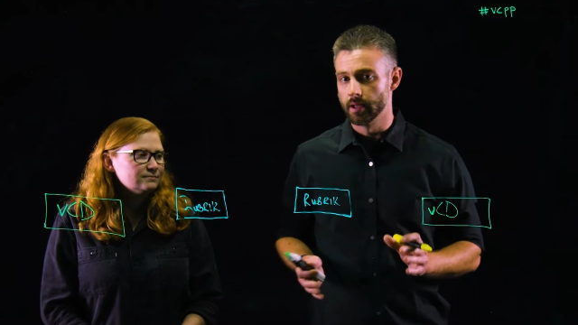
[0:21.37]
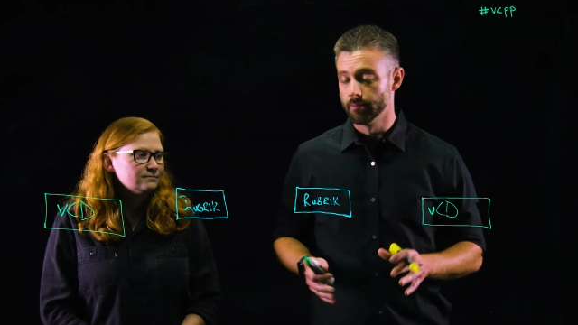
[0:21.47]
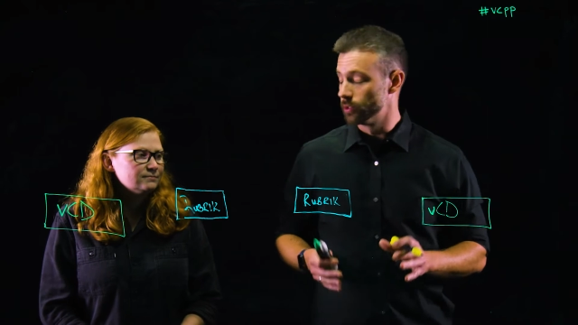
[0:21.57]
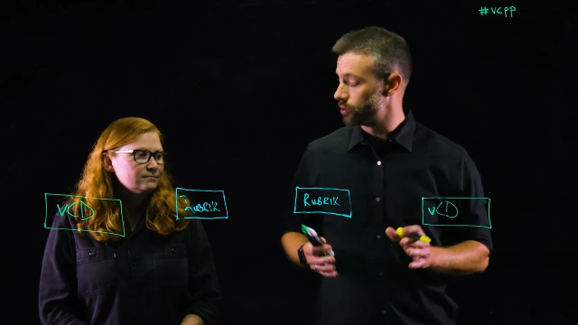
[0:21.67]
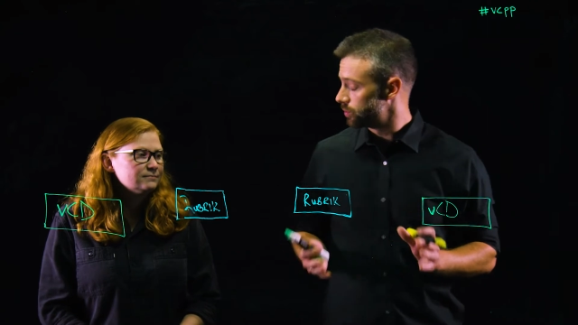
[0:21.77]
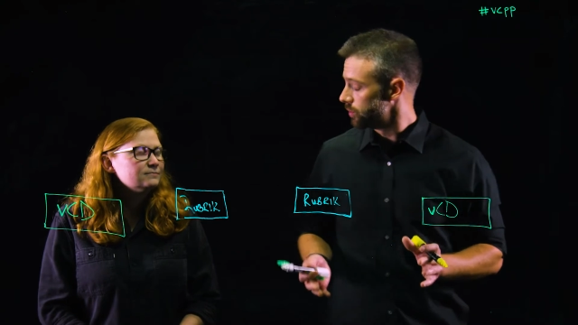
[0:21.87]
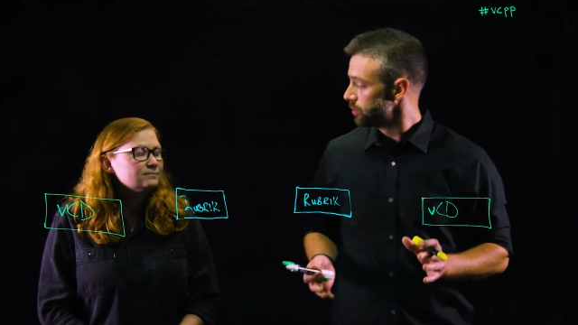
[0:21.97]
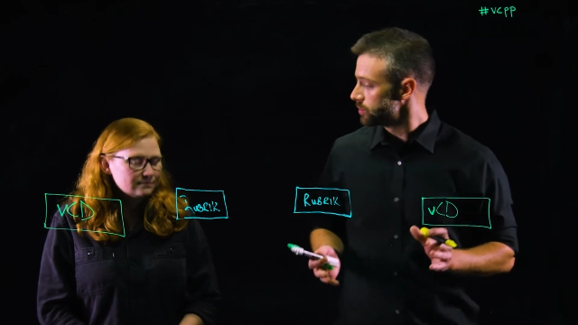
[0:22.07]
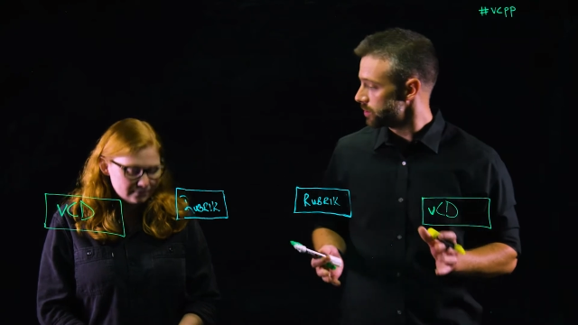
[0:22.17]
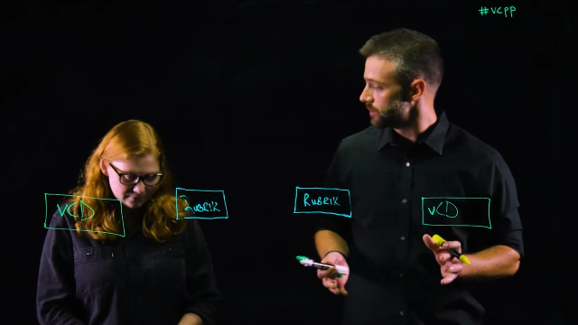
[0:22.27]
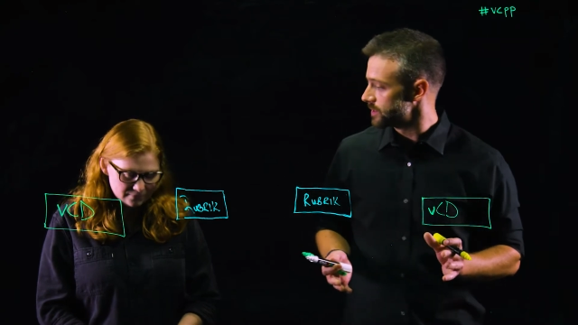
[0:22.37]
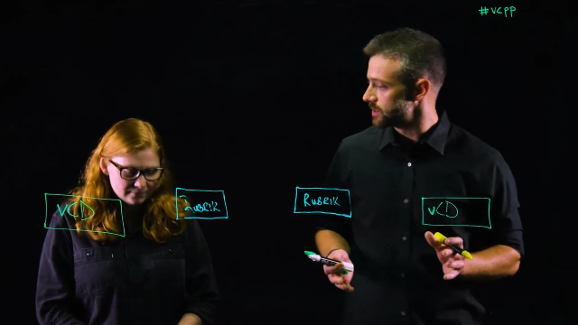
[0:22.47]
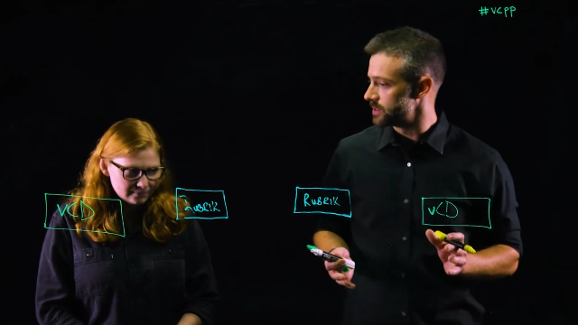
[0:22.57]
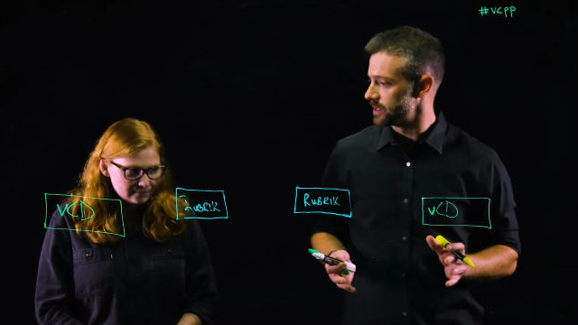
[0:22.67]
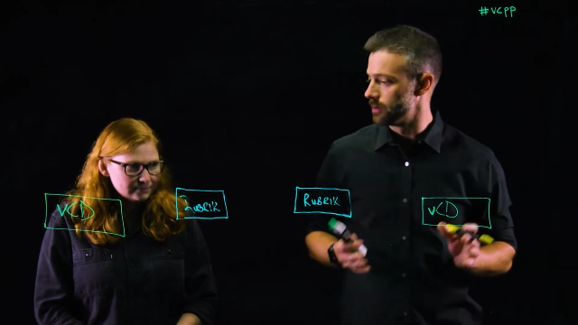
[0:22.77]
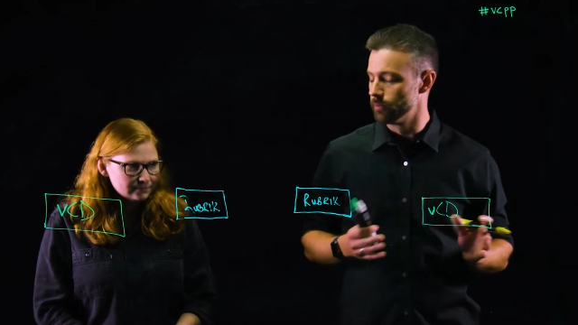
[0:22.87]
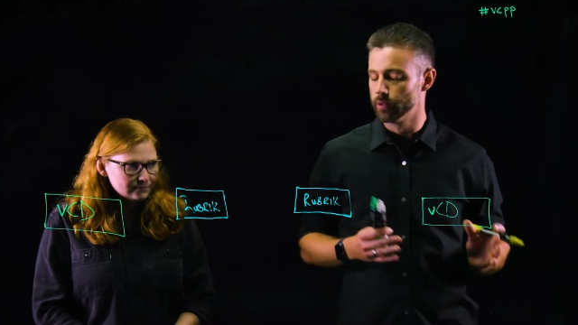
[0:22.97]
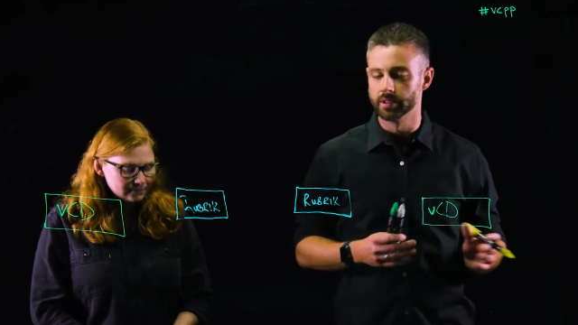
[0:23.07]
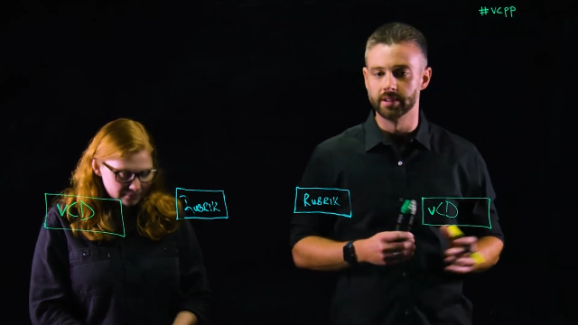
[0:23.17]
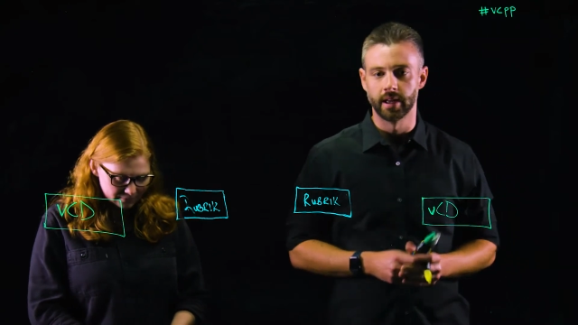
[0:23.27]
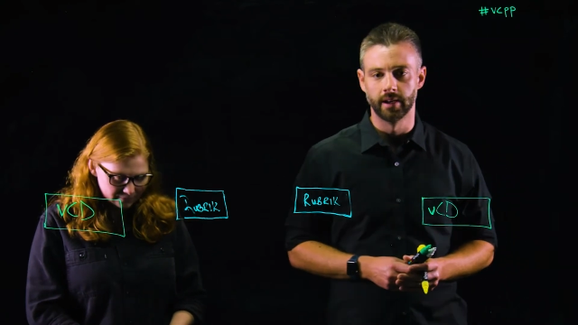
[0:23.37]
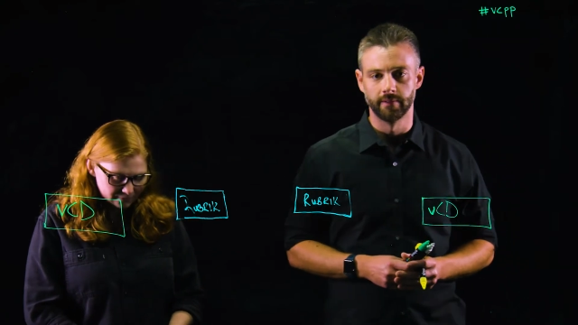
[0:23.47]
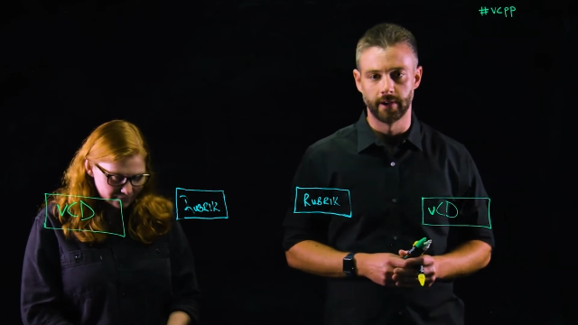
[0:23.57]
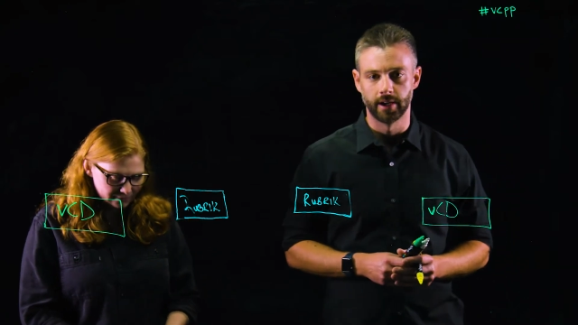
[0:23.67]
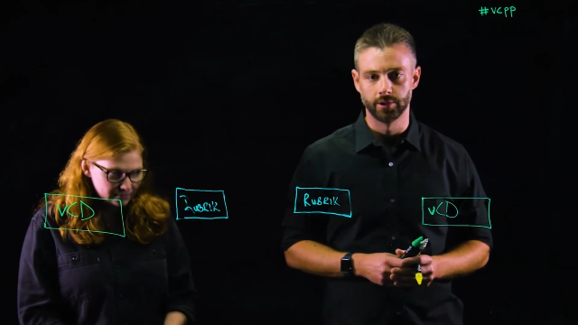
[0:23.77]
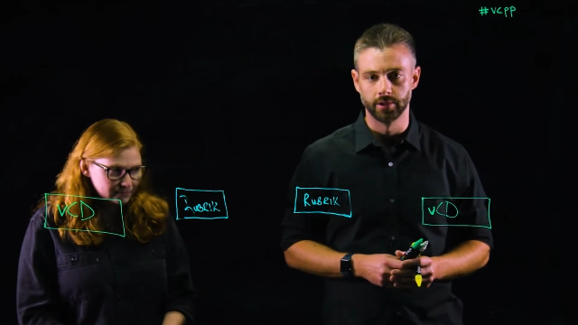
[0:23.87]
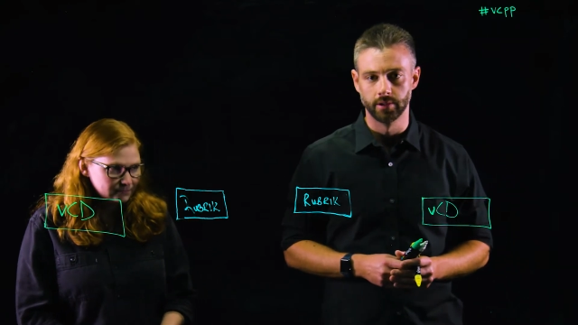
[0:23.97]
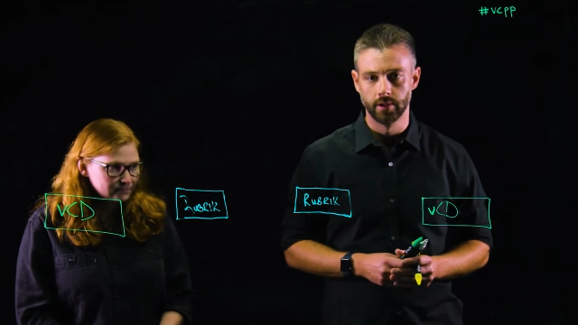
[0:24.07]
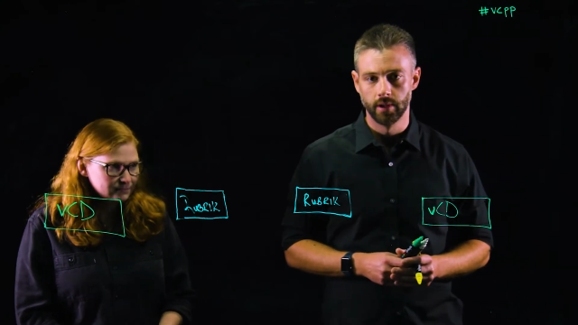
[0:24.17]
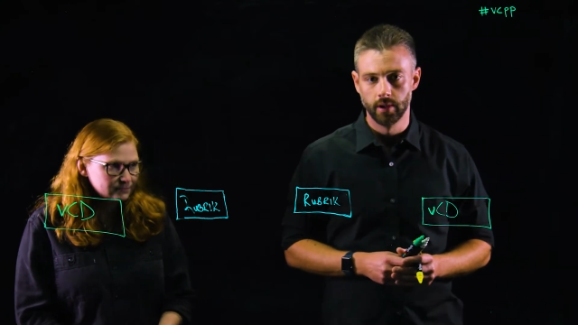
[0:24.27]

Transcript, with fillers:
Speaker 1: but true services in a multi-tenant fashion.